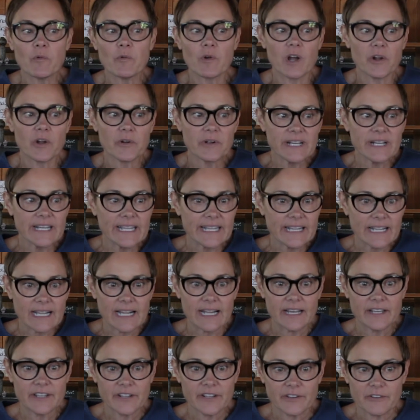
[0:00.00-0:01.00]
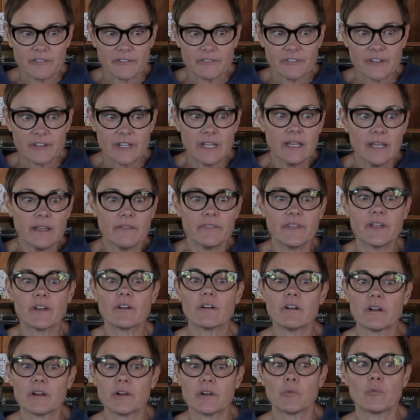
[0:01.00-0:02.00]
were already
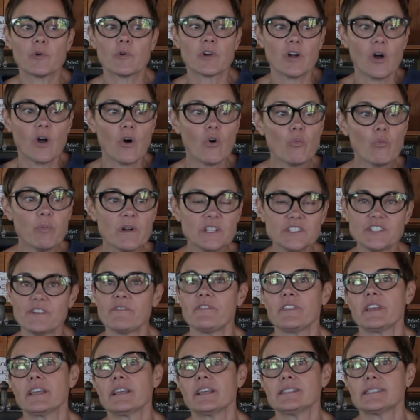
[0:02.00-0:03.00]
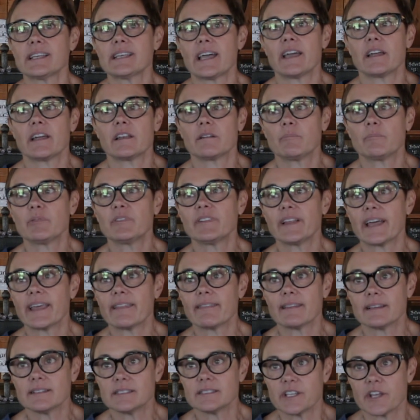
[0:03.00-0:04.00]
were a whole bunch of things at play
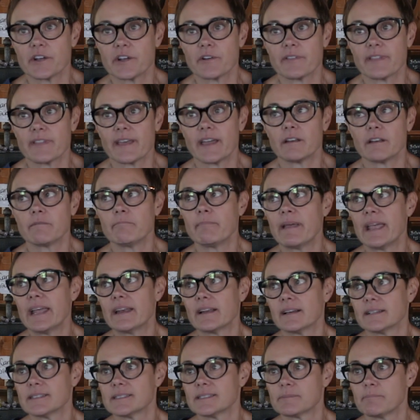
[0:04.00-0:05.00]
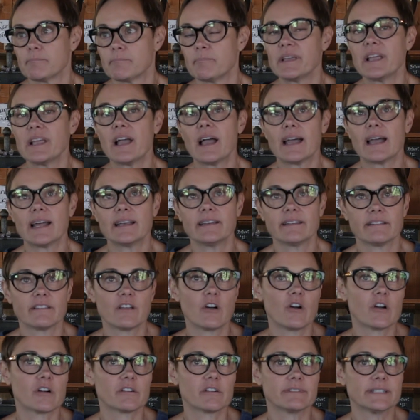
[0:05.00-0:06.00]
this year that made us behind in the
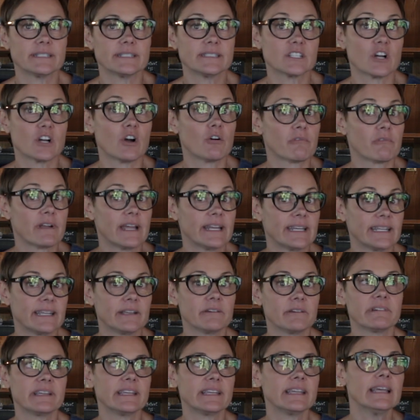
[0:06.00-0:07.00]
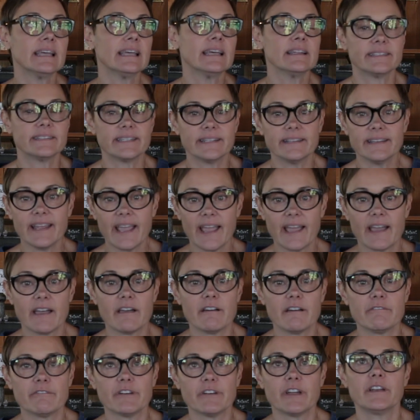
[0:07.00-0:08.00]
harvest already. We didn't
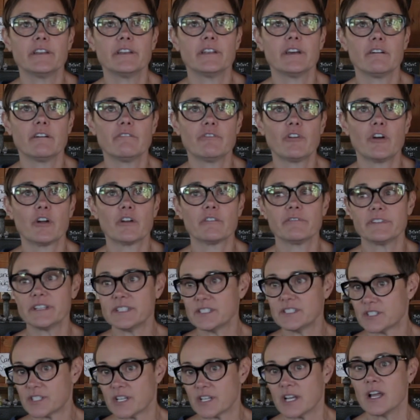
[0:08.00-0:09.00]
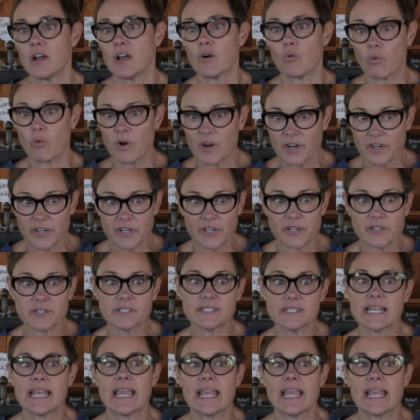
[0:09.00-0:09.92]
have enough harvest workers,